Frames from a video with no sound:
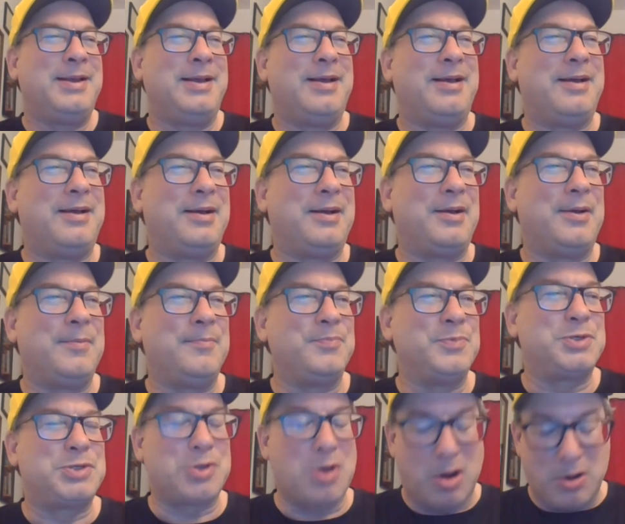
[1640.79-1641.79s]

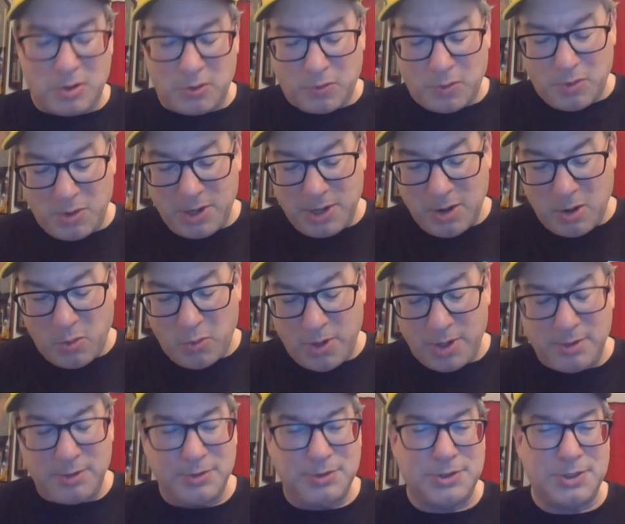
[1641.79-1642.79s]
Charleroi, a
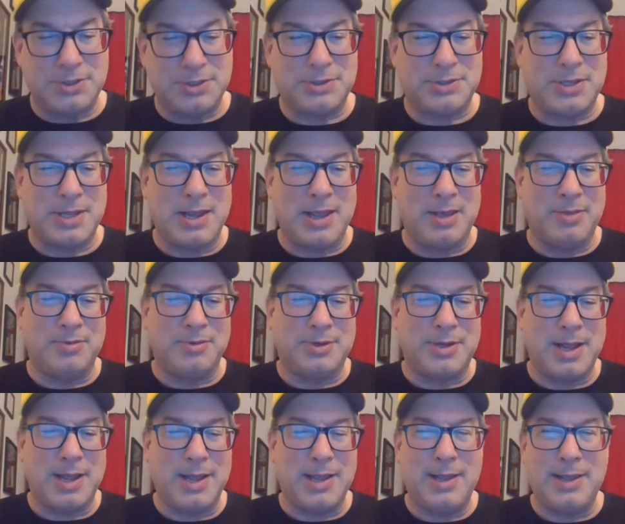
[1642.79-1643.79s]
winner just the other
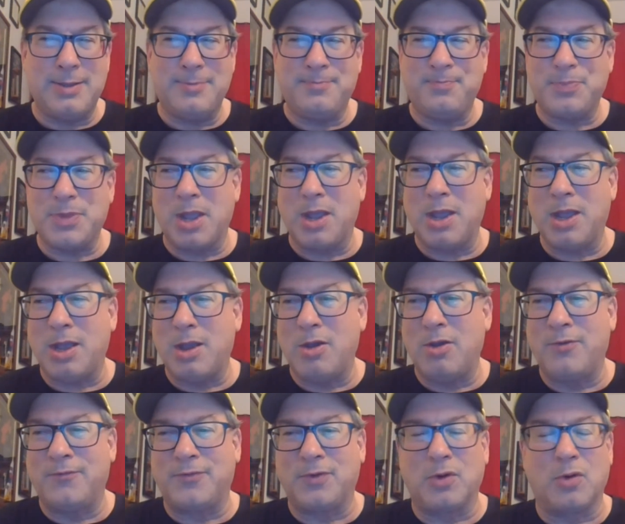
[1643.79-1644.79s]
day
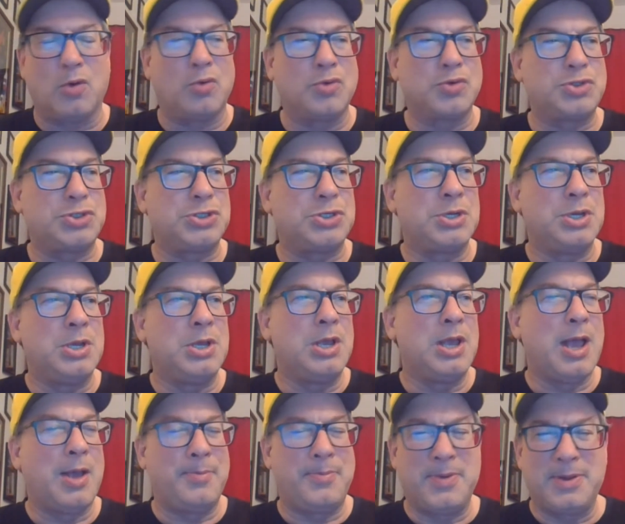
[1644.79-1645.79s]
over Osh.
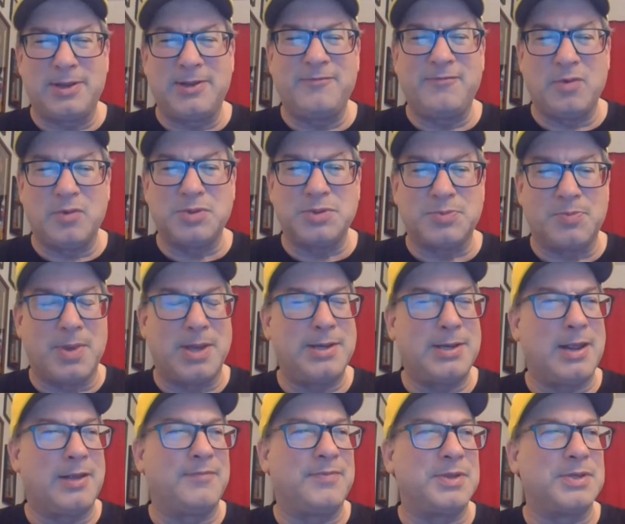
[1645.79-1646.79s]
I believe it was
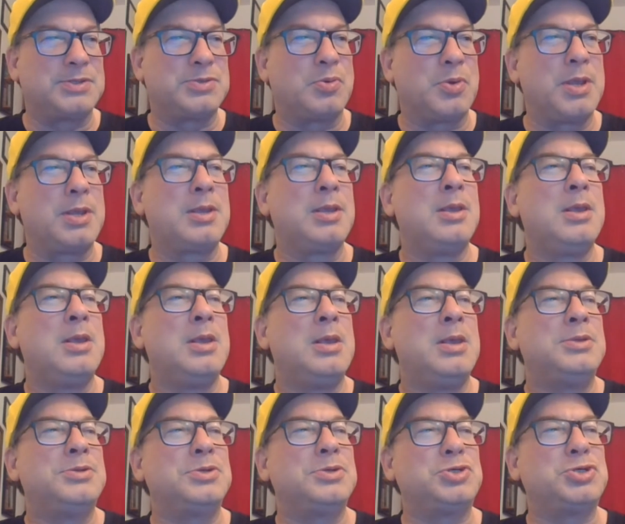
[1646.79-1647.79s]
Monday of this week.
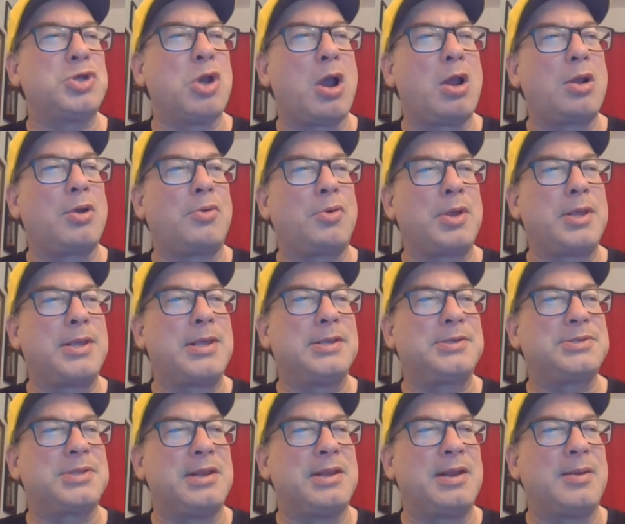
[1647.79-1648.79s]
So Charleroi
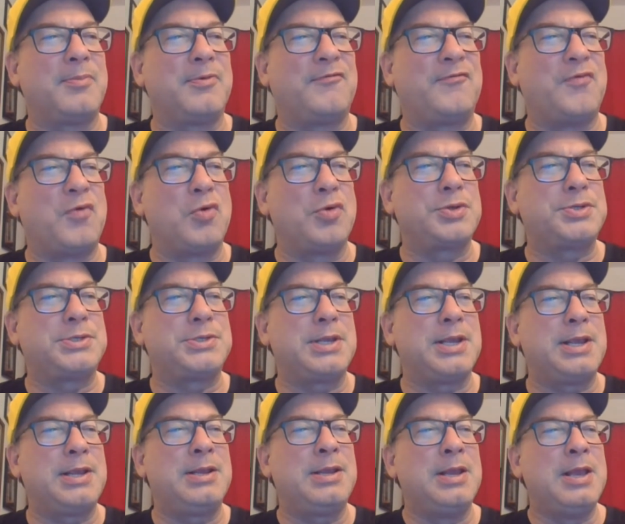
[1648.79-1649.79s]
gets the number 4
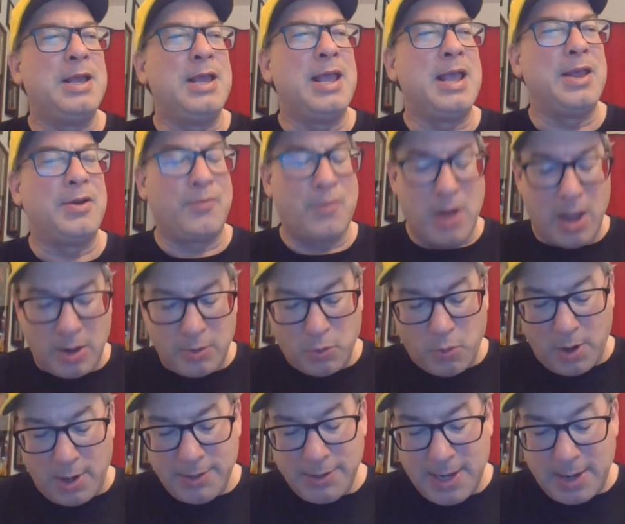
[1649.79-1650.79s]
seed in round
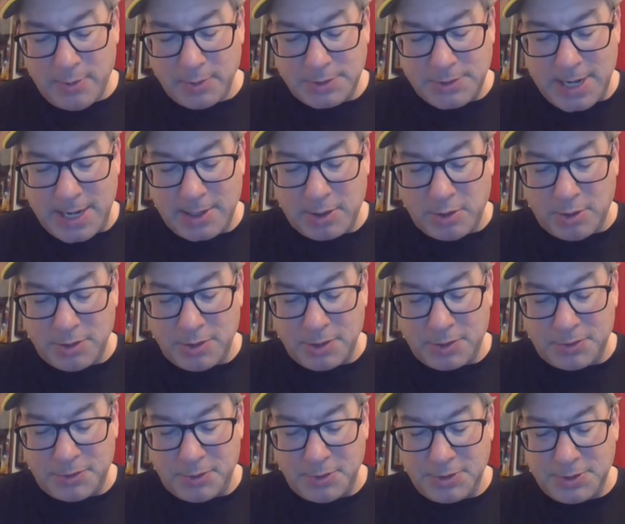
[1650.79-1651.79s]
1. They will take on
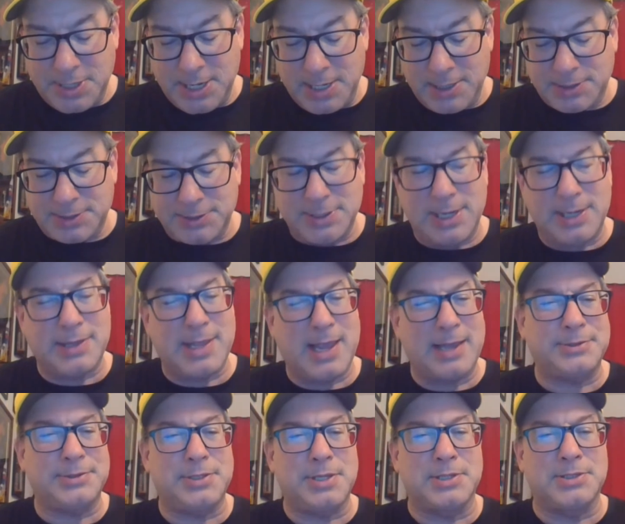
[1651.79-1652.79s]
the 13th seed.
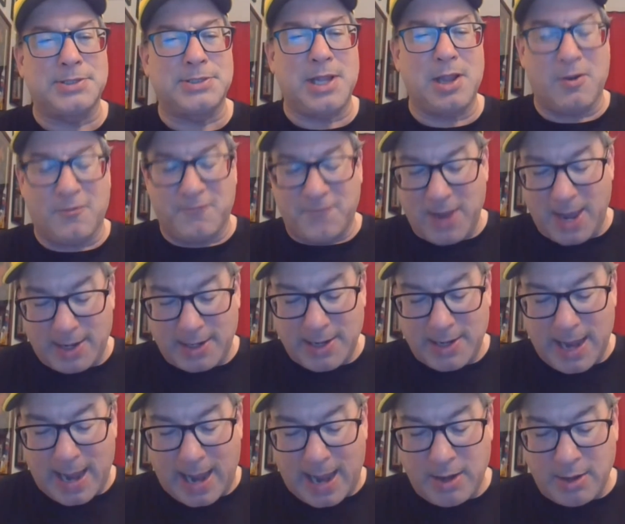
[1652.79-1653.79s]
That's the Steel
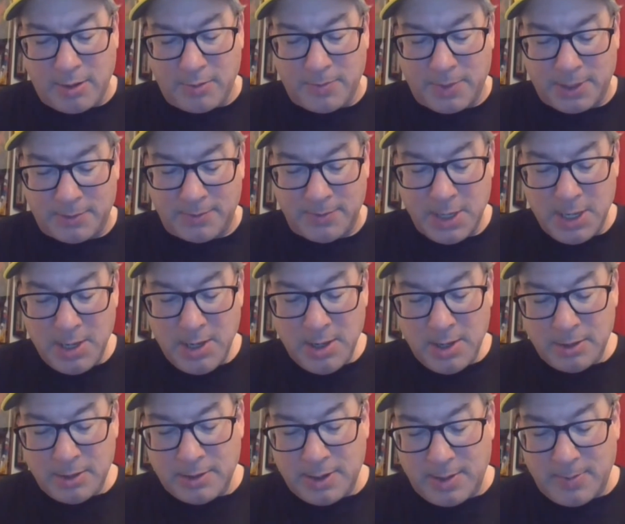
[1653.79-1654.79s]
Valley Ironmen,
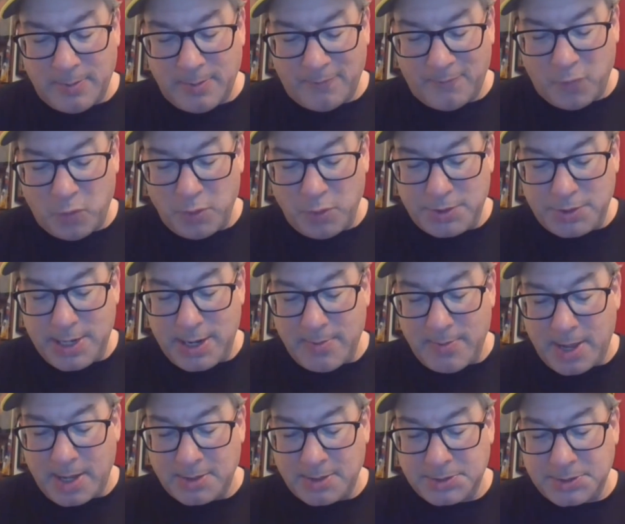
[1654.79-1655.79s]
the number 4
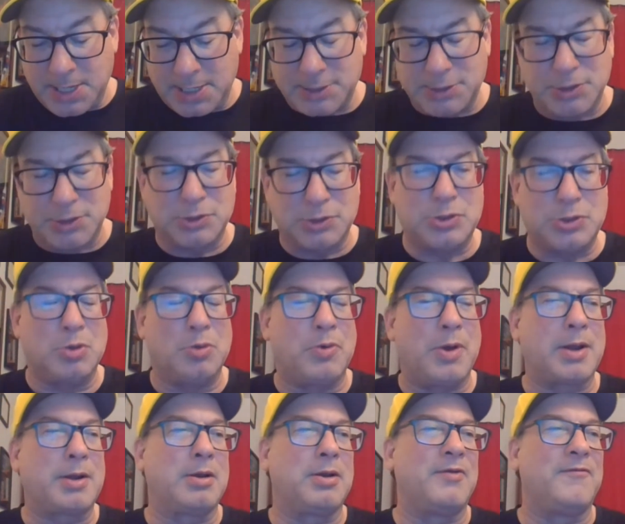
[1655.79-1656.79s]
team out of Section 2,
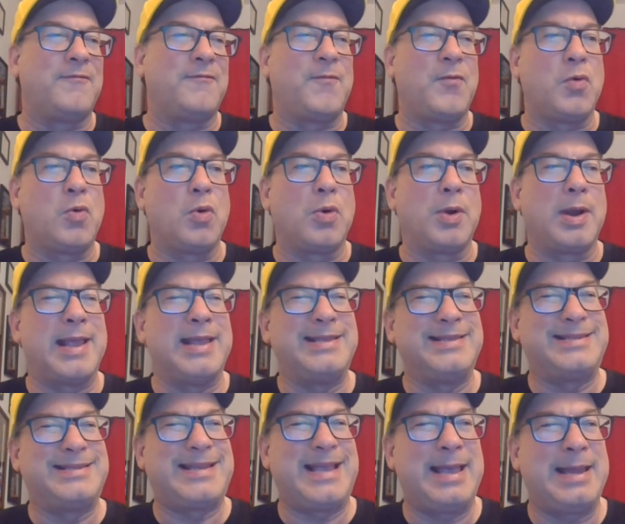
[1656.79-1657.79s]
record of
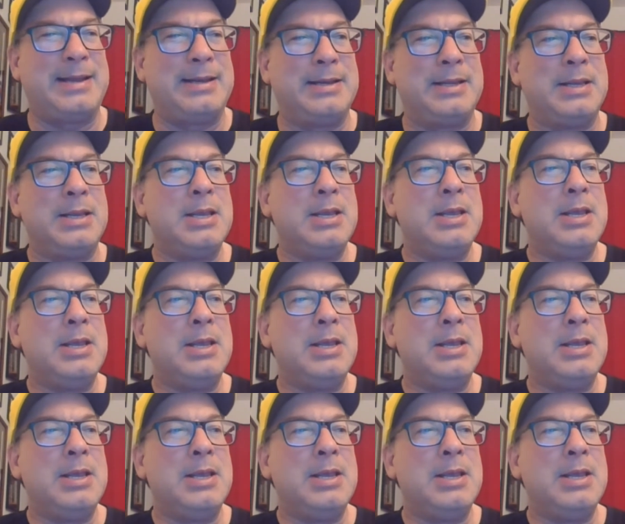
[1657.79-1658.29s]
4-10.